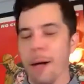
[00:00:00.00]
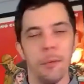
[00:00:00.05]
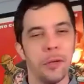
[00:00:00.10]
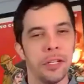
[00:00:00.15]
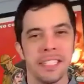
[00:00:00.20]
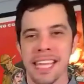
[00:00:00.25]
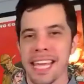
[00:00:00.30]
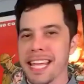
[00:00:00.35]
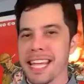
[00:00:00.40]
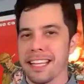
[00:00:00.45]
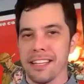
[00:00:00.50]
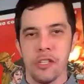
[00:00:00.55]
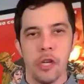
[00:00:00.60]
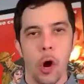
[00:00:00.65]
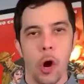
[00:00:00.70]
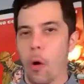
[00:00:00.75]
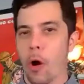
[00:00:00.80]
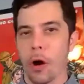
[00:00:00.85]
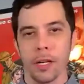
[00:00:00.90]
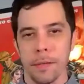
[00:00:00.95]
will take
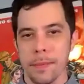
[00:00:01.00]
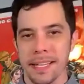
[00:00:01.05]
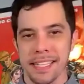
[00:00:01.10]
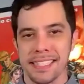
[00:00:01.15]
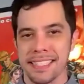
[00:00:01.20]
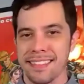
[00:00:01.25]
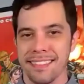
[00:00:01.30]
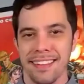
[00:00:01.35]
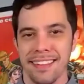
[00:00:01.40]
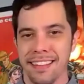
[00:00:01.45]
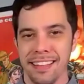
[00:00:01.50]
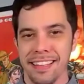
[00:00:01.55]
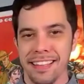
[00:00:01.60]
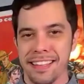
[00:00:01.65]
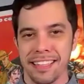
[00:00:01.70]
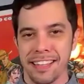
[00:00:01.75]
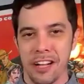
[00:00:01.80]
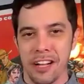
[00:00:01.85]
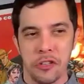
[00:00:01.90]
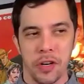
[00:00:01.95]
no arguments in the
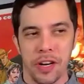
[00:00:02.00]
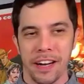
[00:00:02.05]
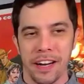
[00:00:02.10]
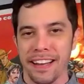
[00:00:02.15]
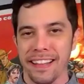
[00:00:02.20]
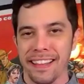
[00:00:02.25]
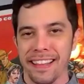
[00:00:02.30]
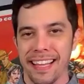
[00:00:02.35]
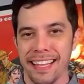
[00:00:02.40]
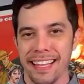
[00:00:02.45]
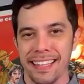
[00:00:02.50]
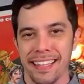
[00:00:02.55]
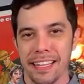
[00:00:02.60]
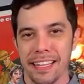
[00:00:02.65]
contrary. Like